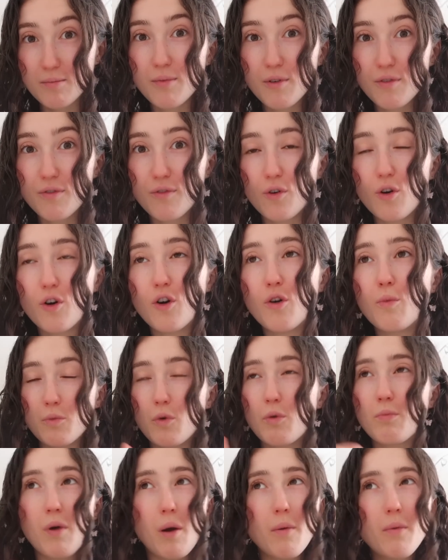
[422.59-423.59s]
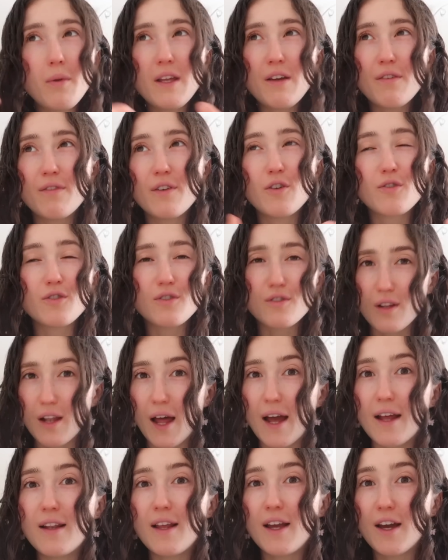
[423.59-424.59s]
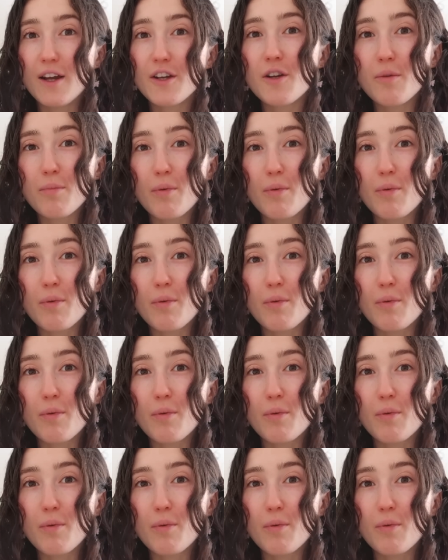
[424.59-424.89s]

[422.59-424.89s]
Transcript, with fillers: before will probably feel slightly under